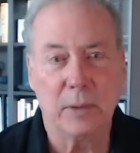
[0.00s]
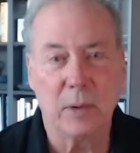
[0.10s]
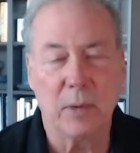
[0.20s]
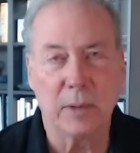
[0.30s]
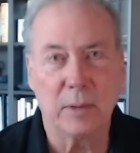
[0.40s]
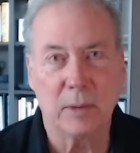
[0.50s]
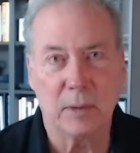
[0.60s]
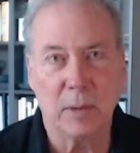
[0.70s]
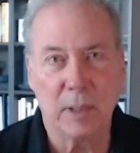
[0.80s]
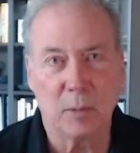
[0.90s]
So
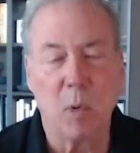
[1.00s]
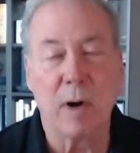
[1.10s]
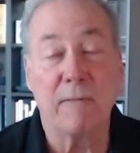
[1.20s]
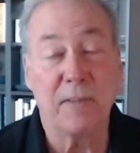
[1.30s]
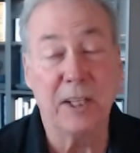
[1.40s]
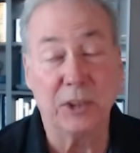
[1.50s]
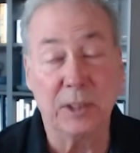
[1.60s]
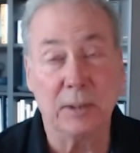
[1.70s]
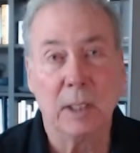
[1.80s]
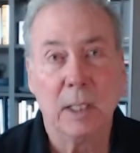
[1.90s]
it's, it's more
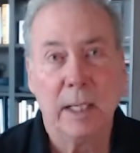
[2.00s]
efficient.